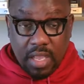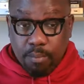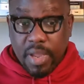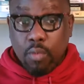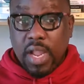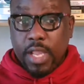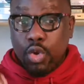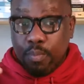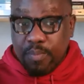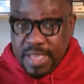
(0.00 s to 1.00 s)
But when
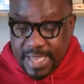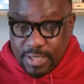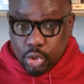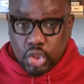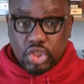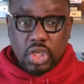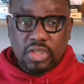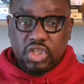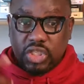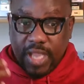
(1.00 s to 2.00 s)
you begin to
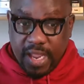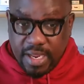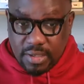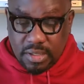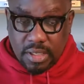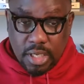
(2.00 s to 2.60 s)
sustain